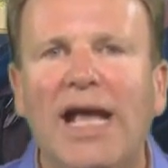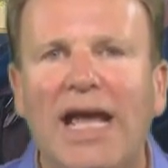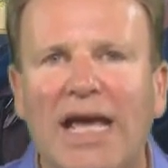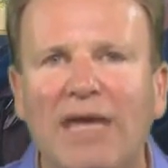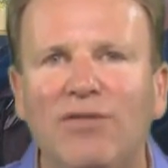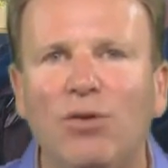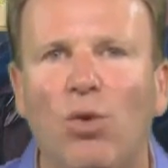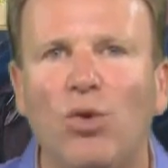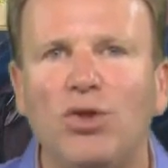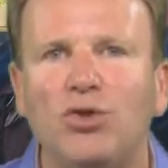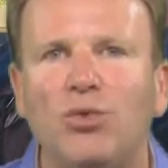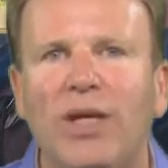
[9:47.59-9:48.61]

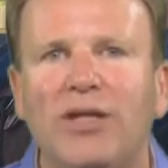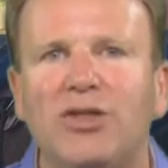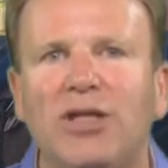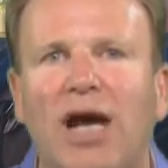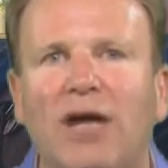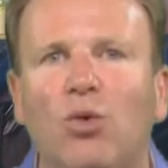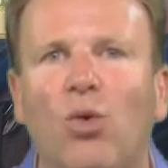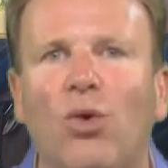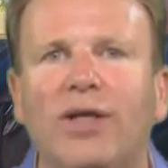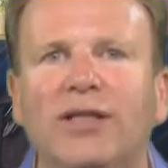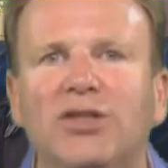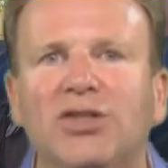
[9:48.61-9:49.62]

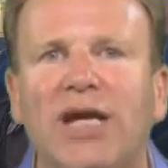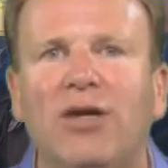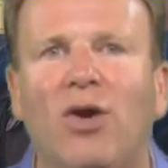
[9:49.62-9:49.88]
havenhorseranch.org in St.